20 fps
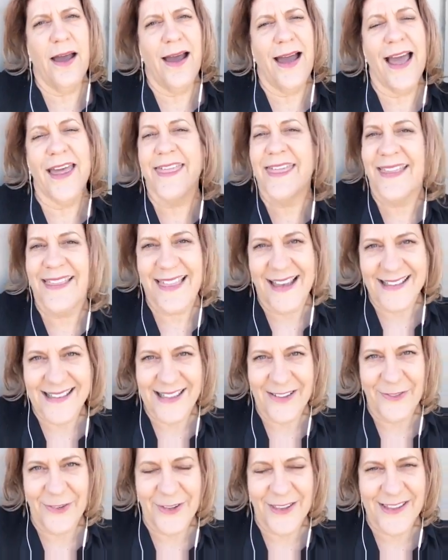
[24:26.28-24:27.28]
I think
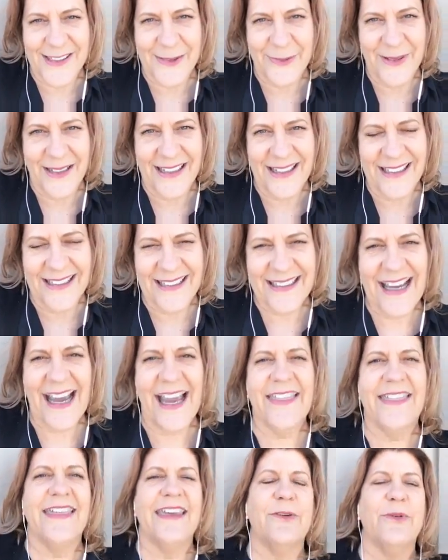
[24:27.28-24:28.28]
that's it for this week.
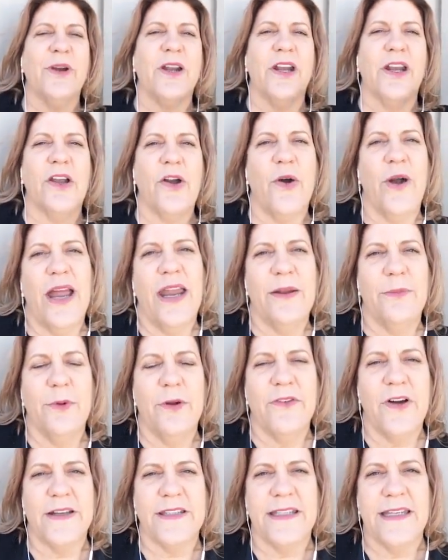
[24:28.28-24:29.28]
I think we're going to go ahead and
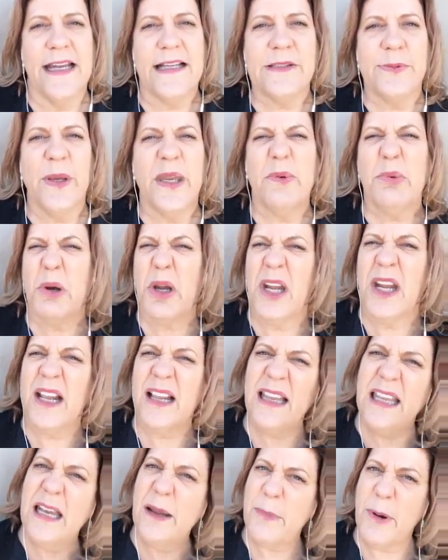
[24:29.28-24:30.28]
move on to next week. We're going to
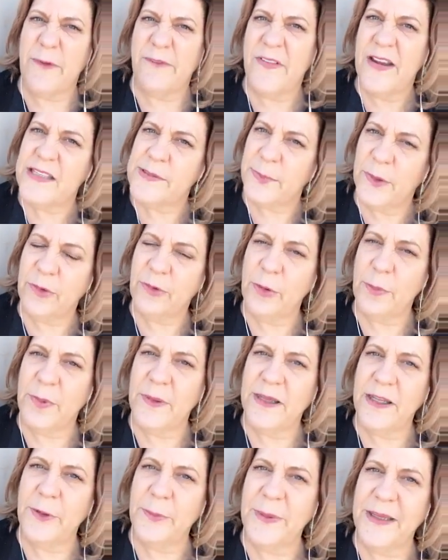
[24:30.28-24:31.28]
clean up our Facebook group a
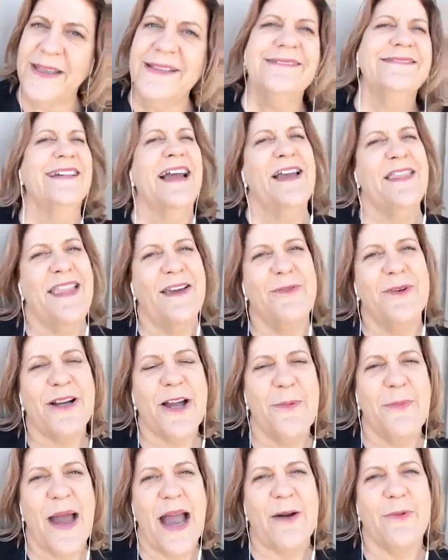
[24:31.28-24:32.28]
little bit, and then we'll
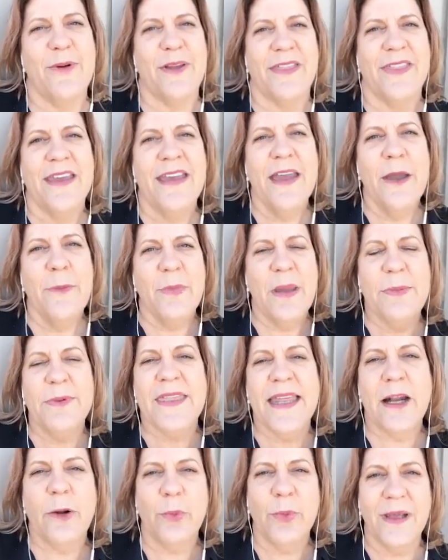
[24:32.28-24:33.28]
come back with people
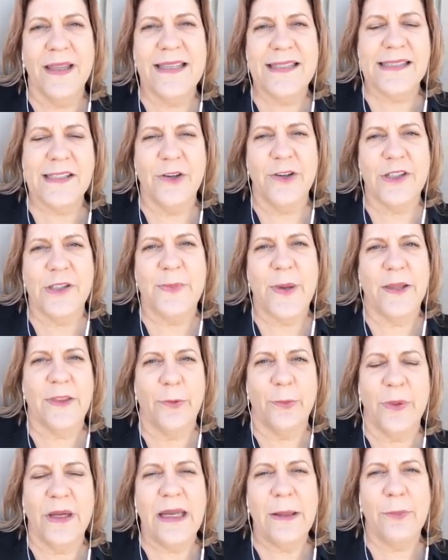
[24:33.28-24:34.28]
that are really serious about
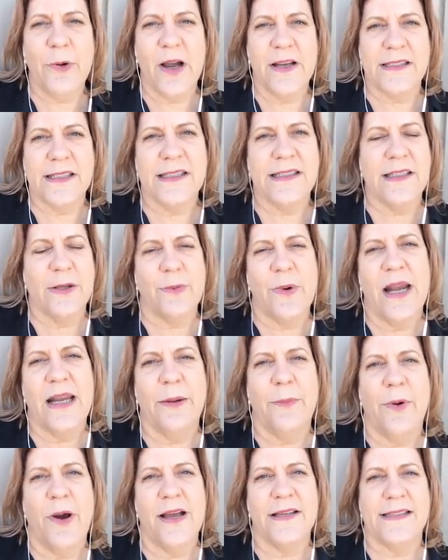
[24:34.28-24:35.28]
the reading process, the
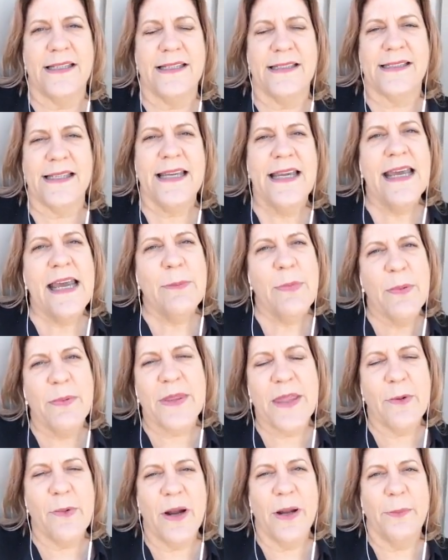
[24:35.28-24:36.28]
writing process, people
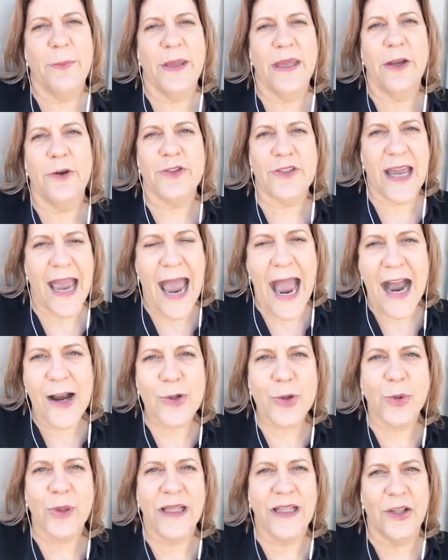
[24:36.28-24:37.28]
that want to be here to
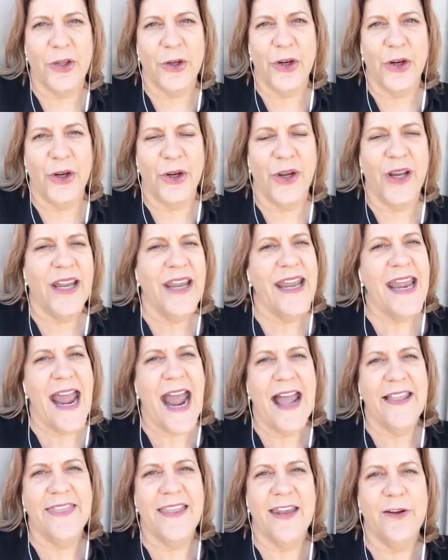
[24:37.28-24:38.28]
actually learn,
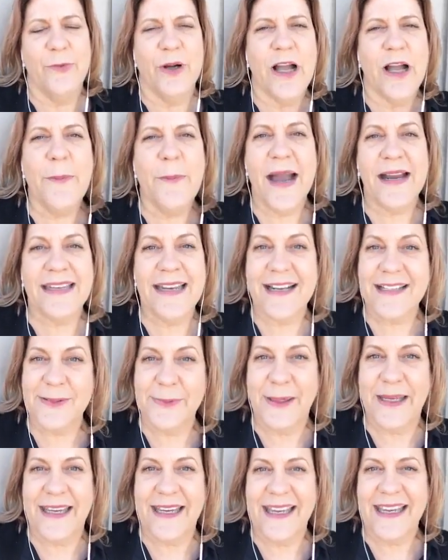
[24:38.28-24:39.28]
and then we'll come back next
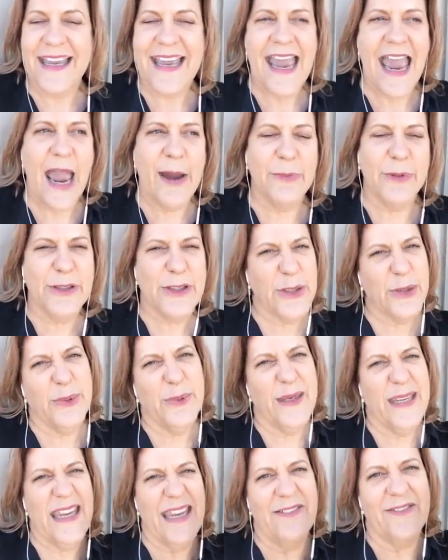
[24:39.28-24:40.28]
week and we'll
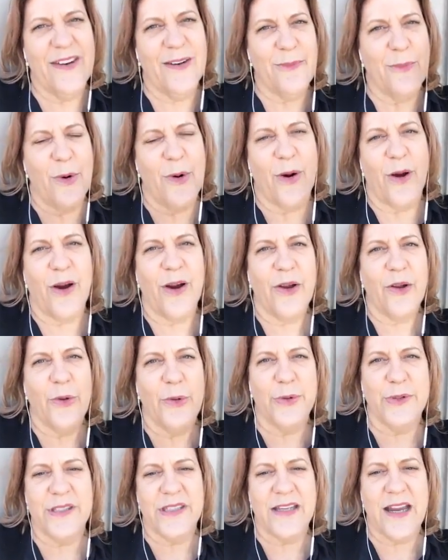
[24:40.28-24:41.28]
do even more
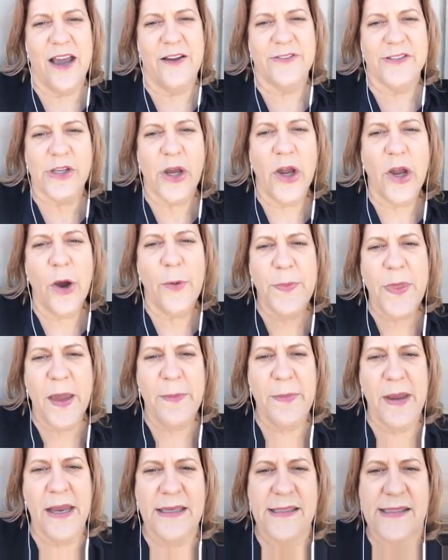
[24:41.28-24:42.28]
cool stuff. So I hope
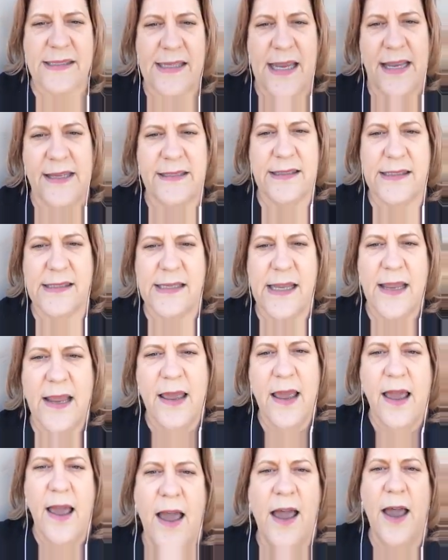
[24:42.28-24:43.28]
that makes sense,
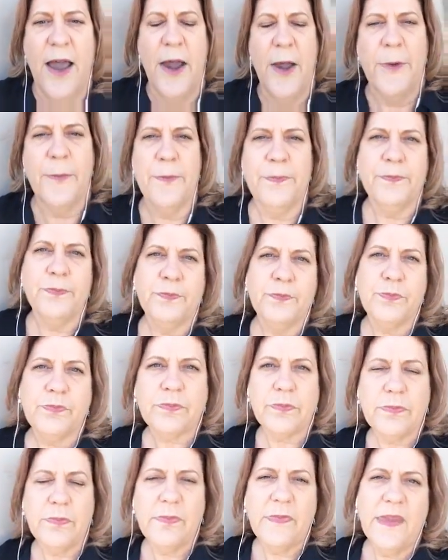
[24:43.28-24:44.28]
and
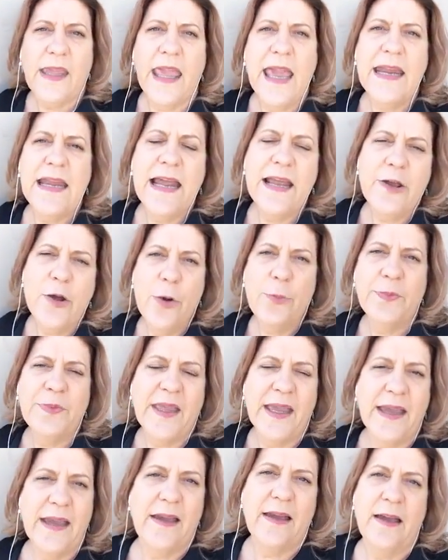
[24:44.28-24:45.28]
I hope
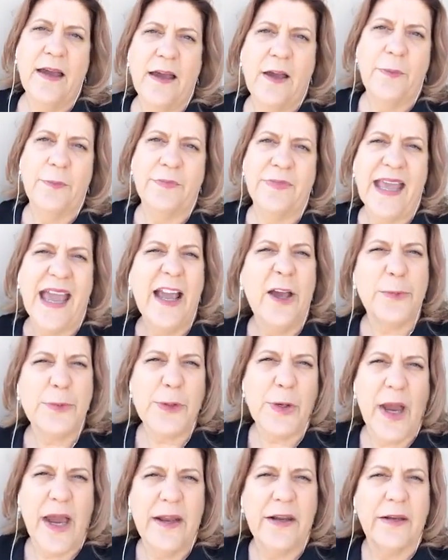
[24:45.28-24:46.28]
that that helps
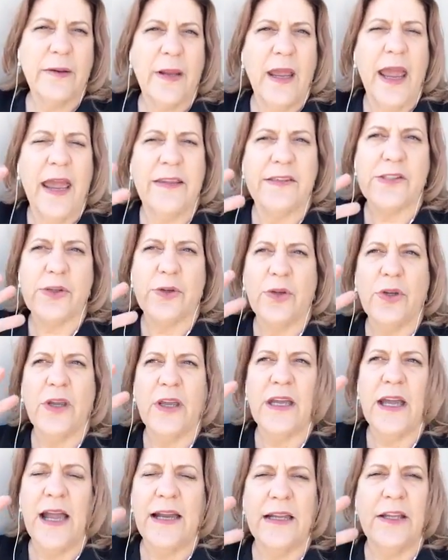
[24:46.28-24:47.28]
you out, and so you
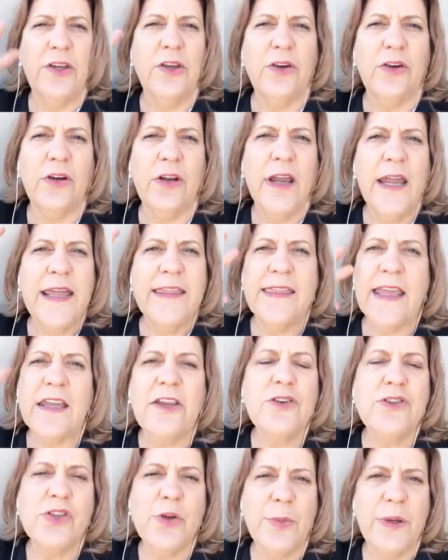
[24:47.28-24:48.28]
can thank
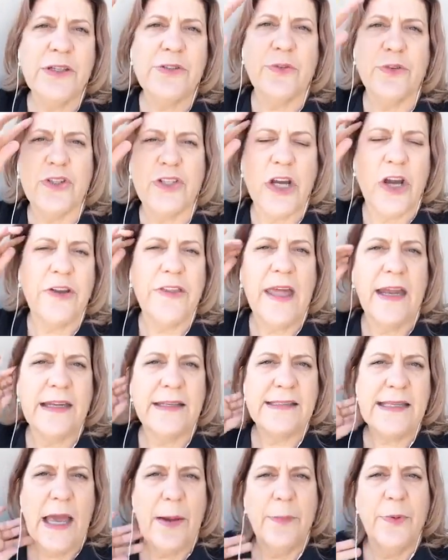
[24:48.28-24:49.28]
you so much for sharing that
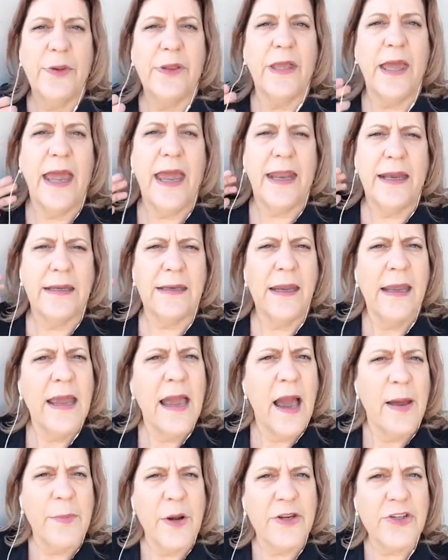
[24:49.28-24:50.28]
example, and
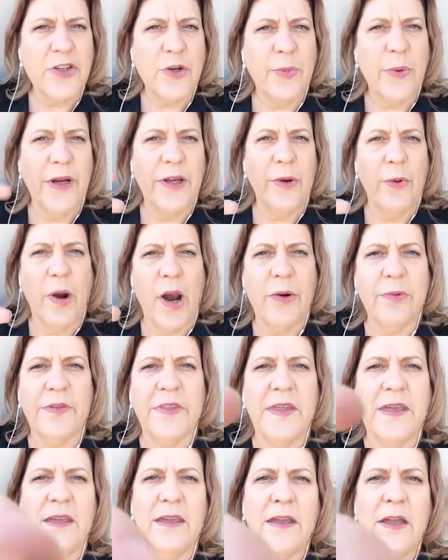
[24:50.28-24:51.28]
I'm not sure where you are
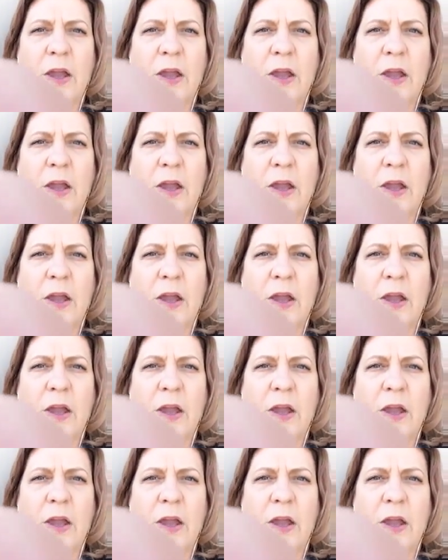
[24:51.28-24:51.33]
with it,